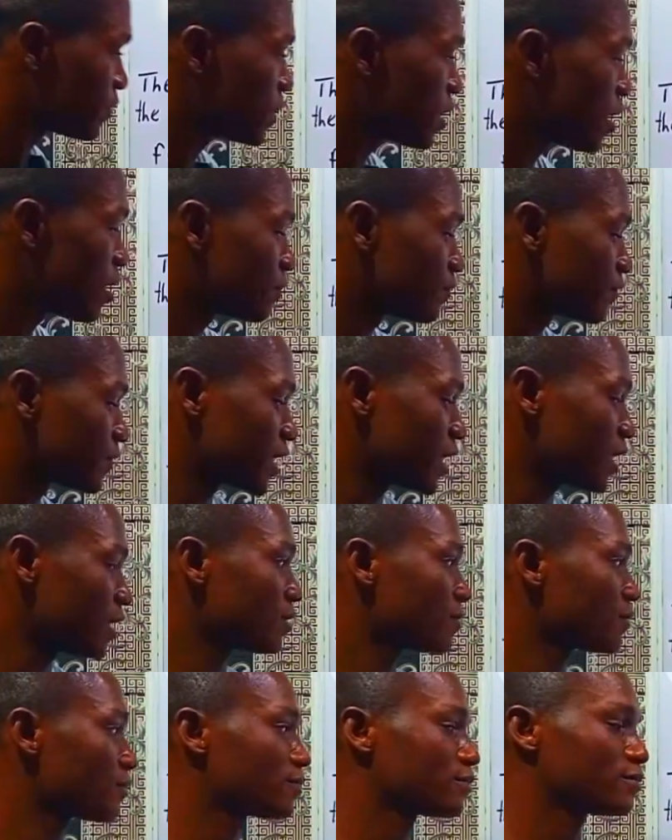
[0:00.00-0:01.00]
of
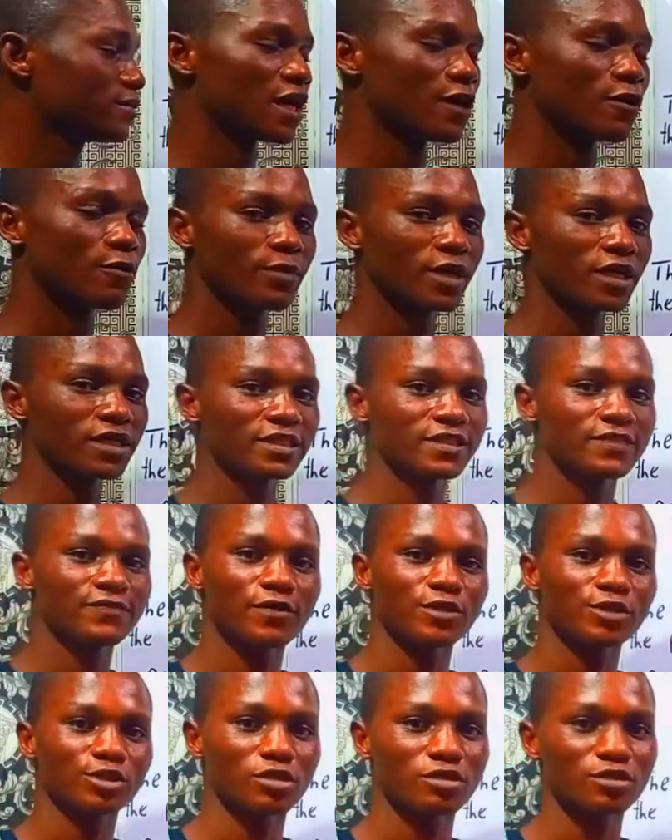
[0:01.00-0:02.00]
k that will make this
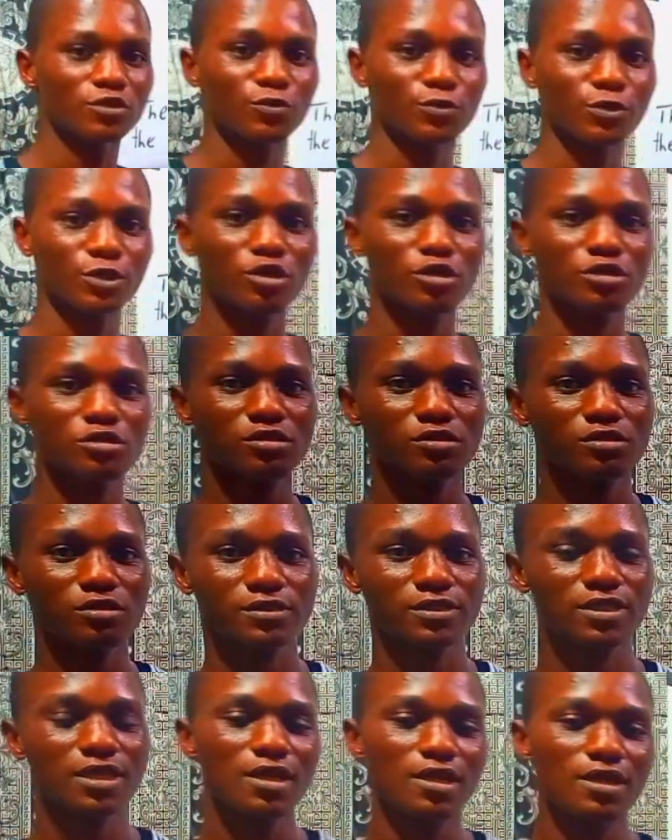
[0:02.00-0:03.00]
function to be
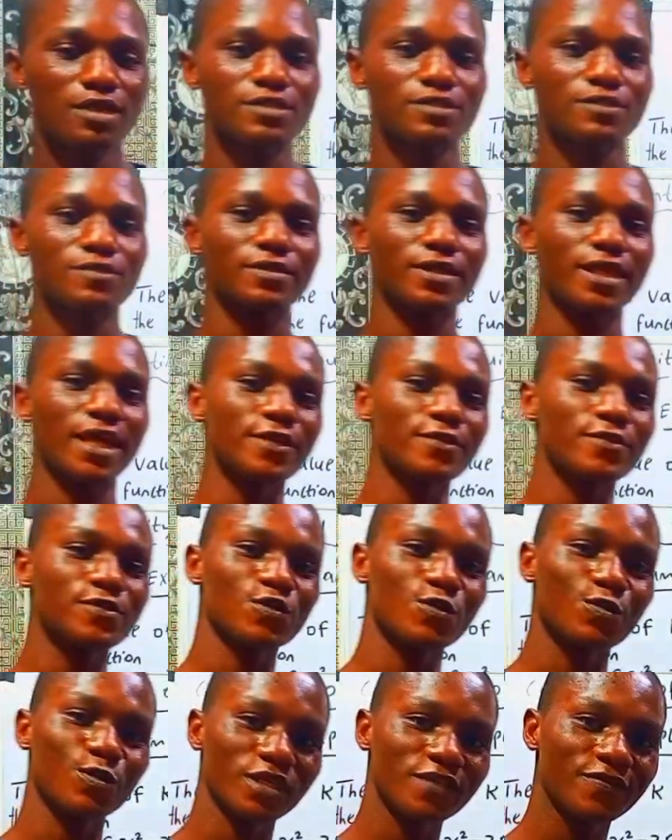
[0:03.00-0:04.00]
continuous. So thank you
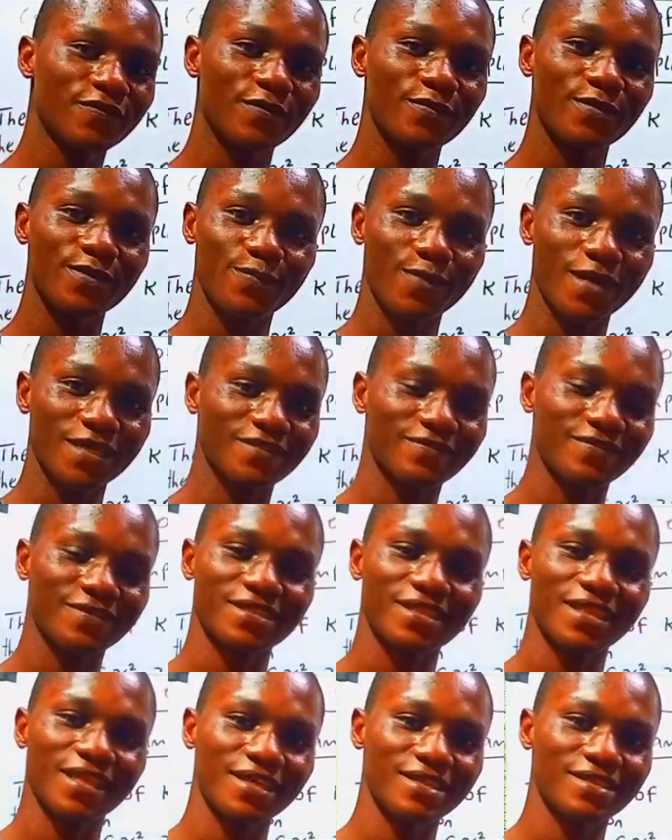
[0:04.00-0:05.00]
so much for being part of this
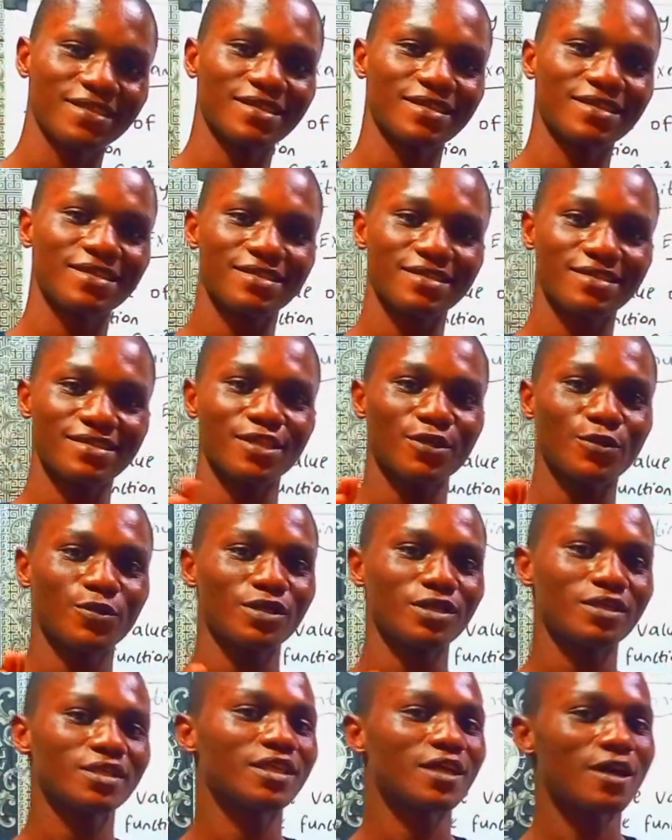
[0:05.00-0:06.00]
class. See
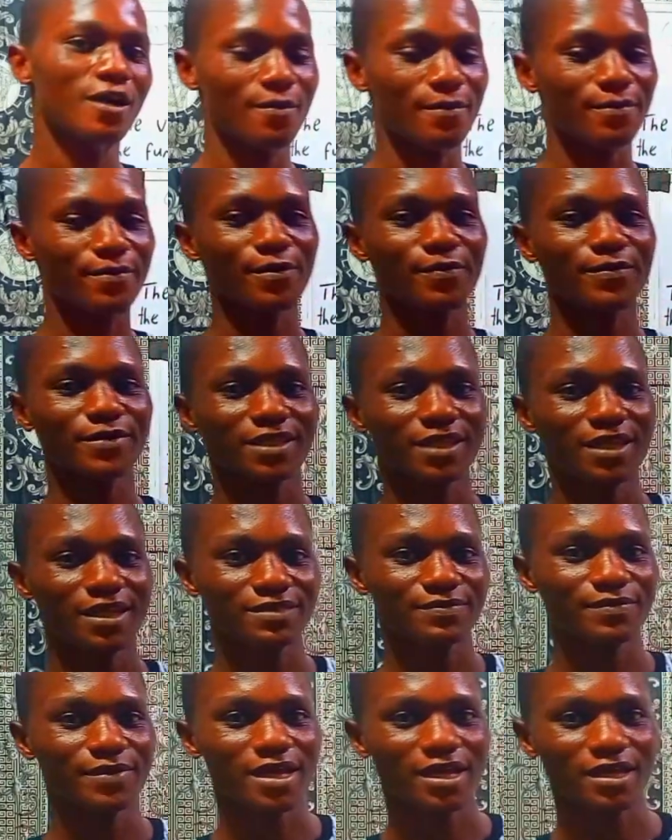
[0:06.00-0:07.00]
you in our upcoming
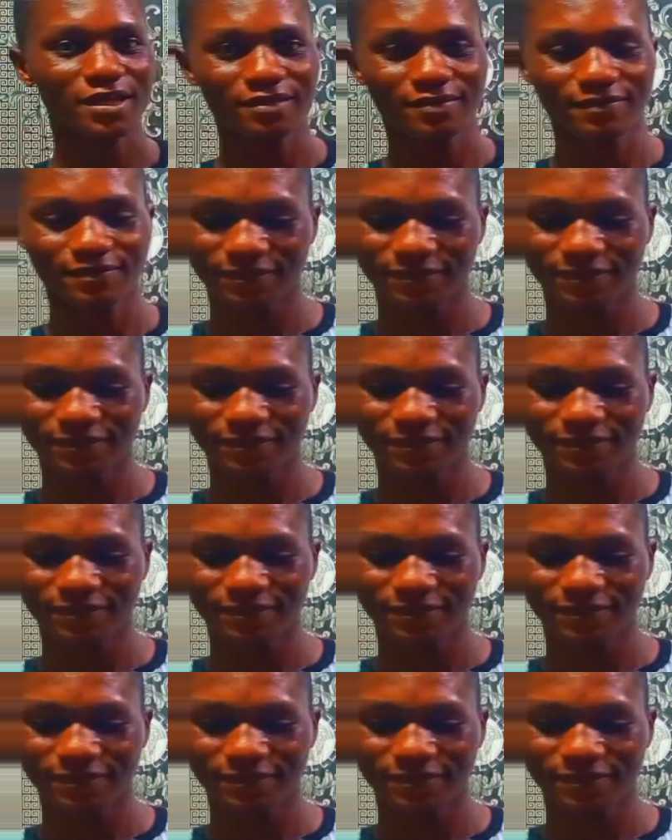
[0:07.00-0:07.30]
class. Bye.